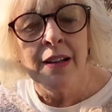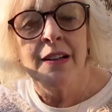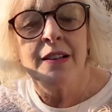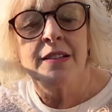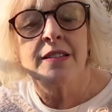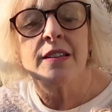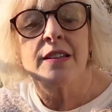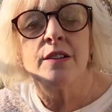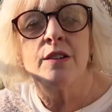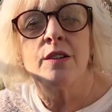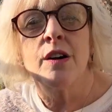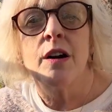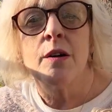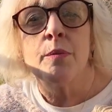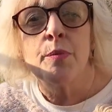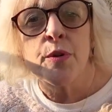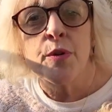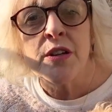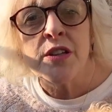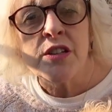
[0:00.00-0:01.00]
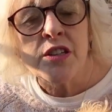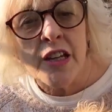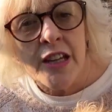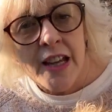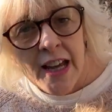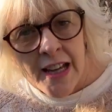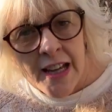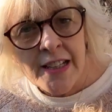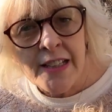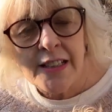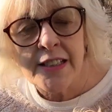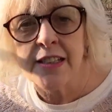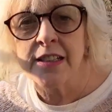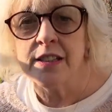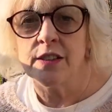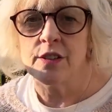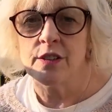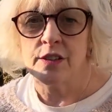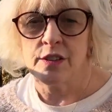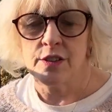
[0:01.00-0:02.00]
So I appreciate anything
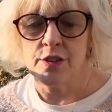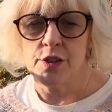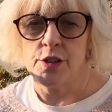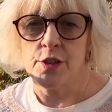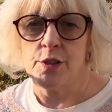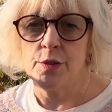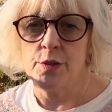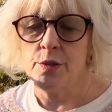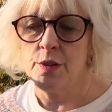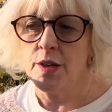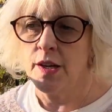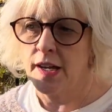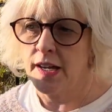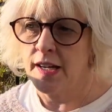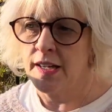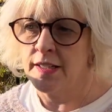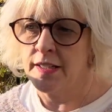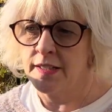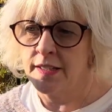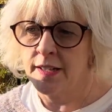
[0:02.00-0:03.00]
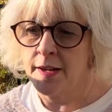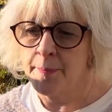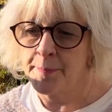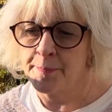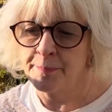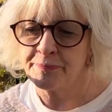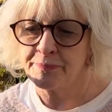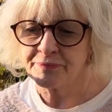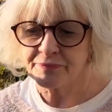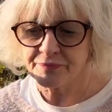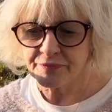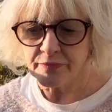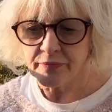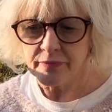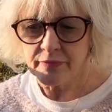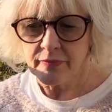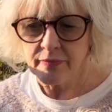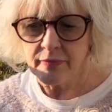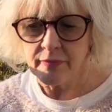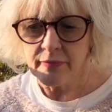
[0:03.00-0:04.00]
you can do, and
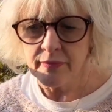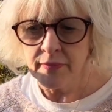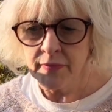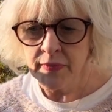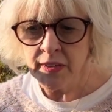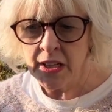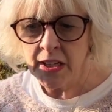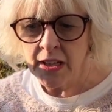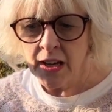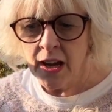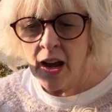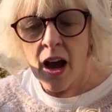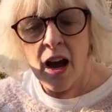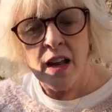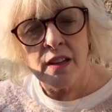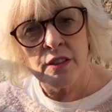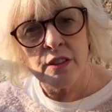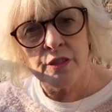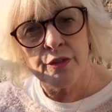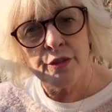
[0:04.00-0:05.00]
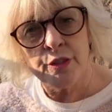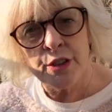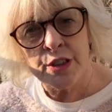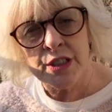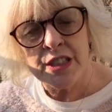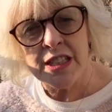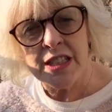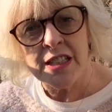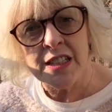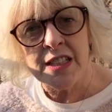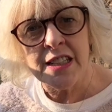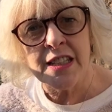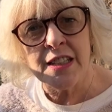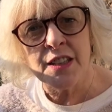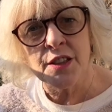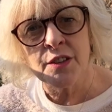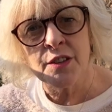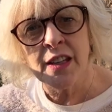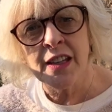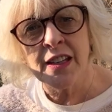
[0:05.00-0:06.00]
I look forward to seeing
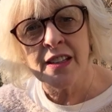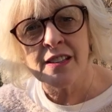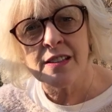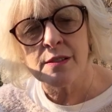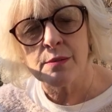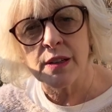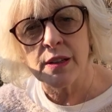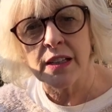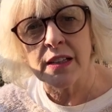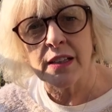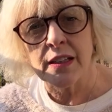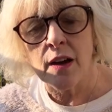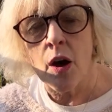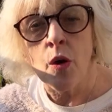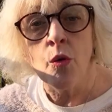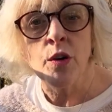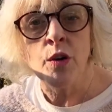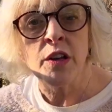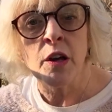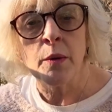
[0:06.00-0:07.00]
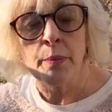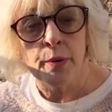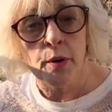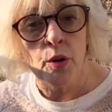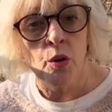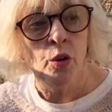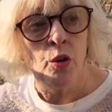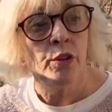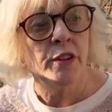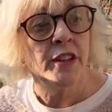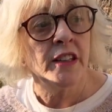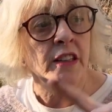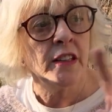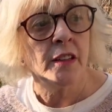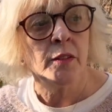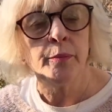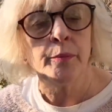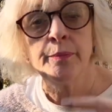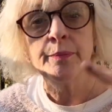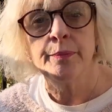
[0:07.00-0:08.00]
you next week. Oh, and I'll put all
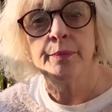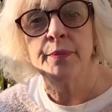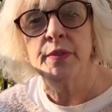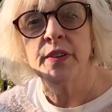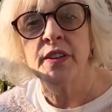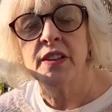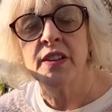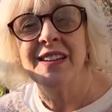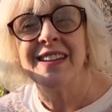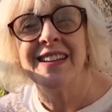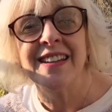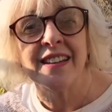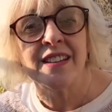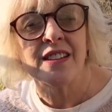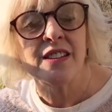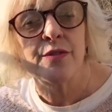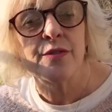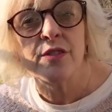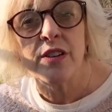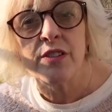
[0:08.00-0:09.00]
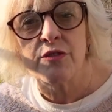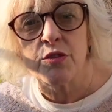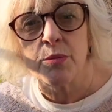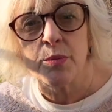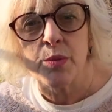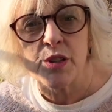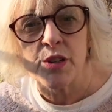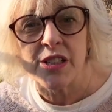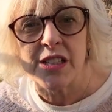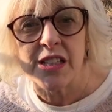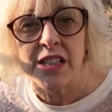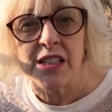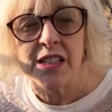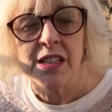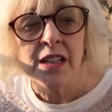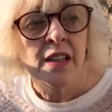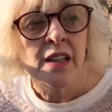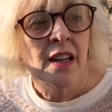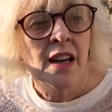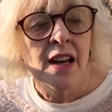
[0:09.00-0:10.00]
the links for
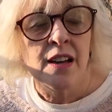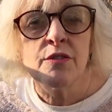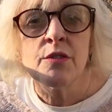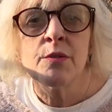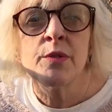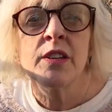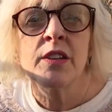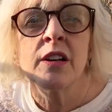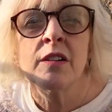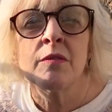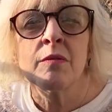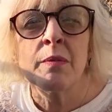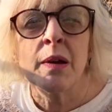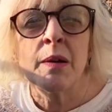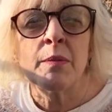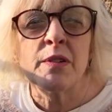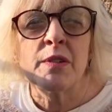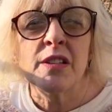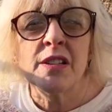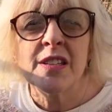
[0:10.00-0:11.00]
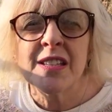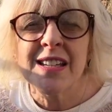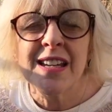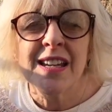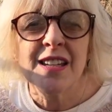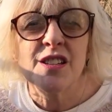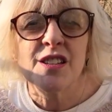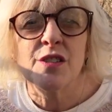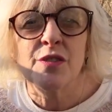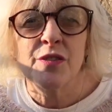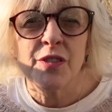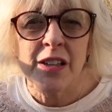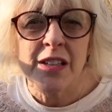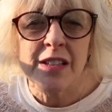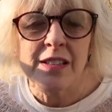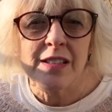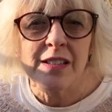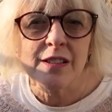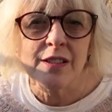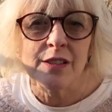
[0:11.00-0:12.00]
everyone that I remember, just in case you
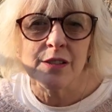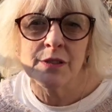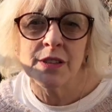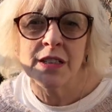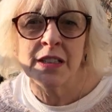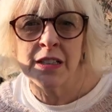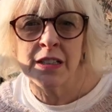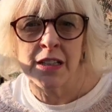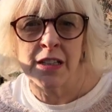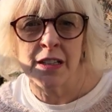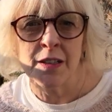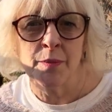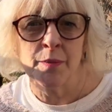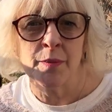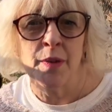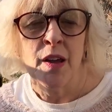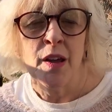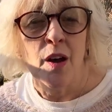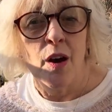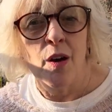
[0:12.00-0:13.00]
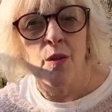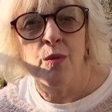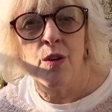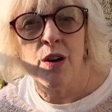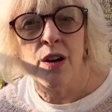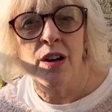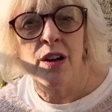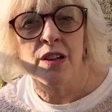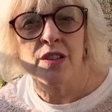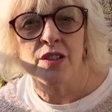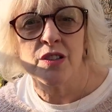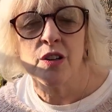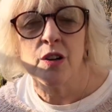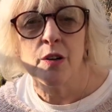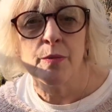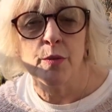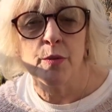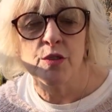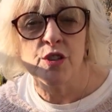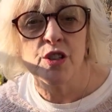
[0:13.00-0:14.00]
fancy doing a
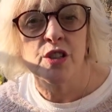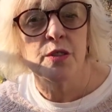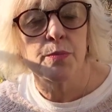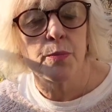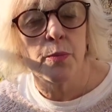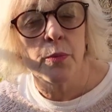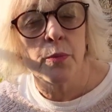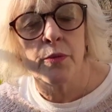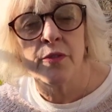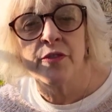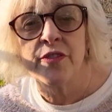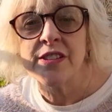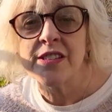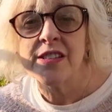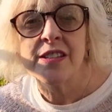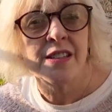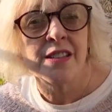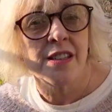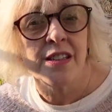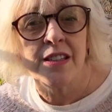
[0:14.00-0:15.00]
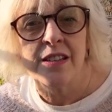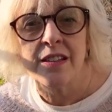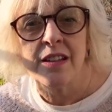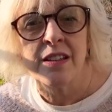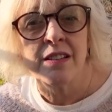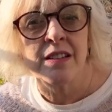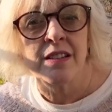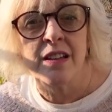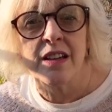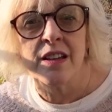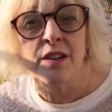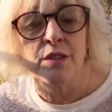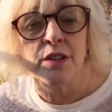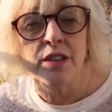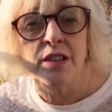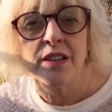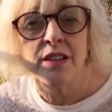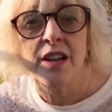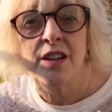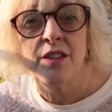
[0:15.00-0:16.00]
workshop or just visiting Ludlow
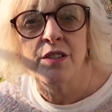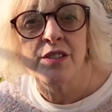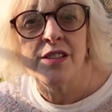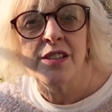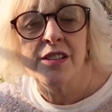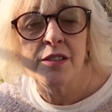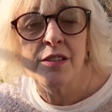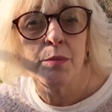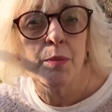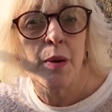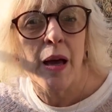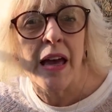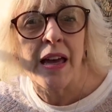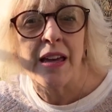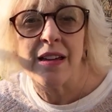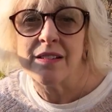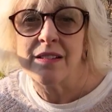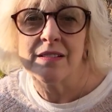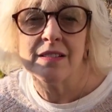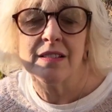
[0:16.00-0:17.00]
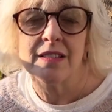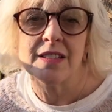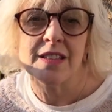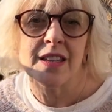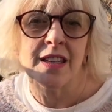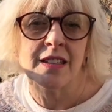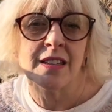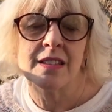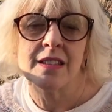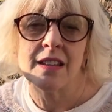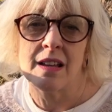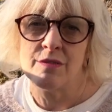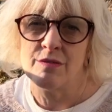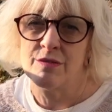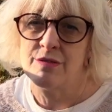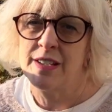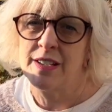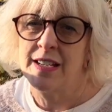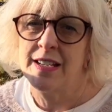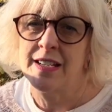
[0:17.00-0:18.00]
and going to the Pale, because it's a
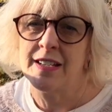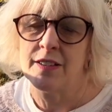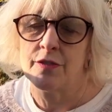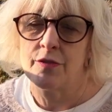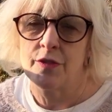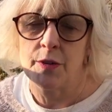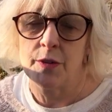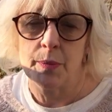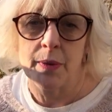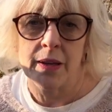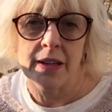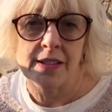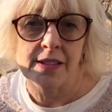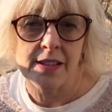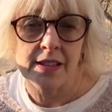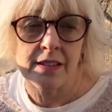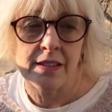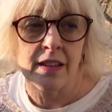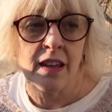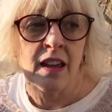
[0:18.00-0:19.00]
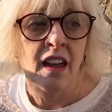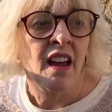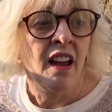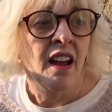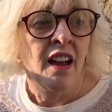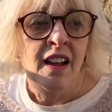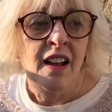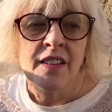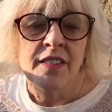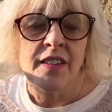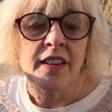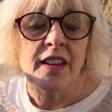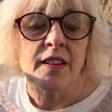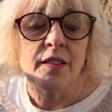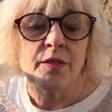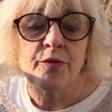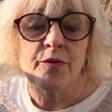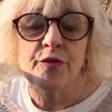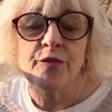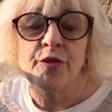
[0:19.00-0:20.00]
really lovely place and the
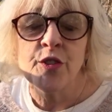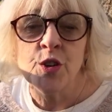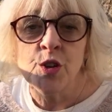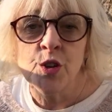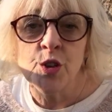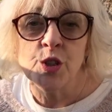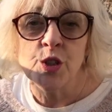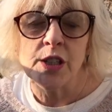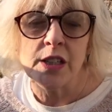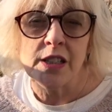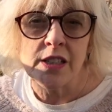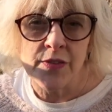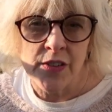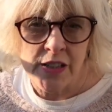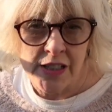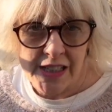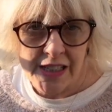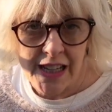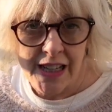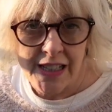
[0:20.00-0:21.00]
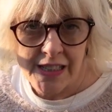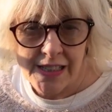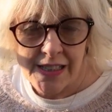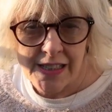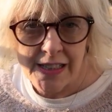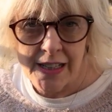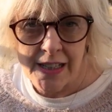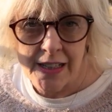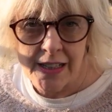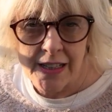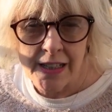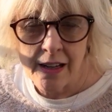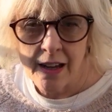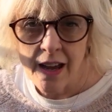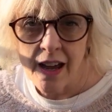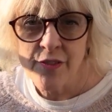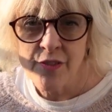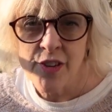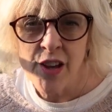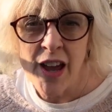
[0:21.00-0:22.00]
food is fantastic.
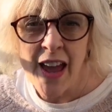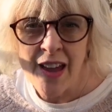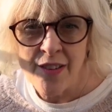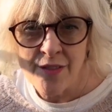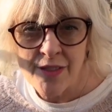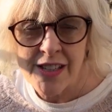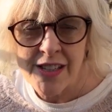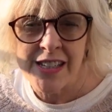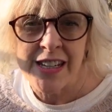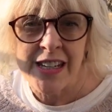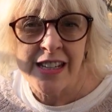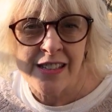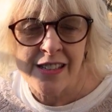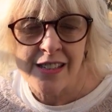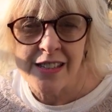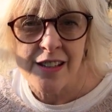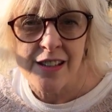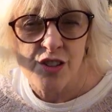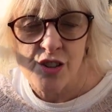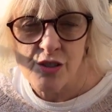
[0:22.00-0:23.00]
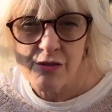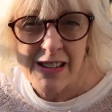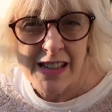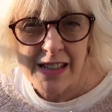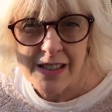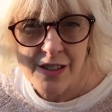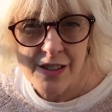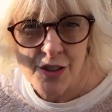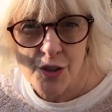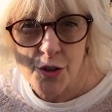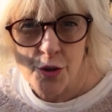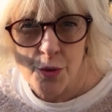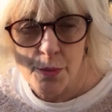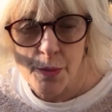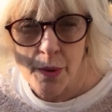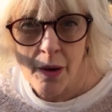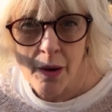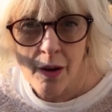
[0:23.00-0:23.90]
Have you ever seen such green soup?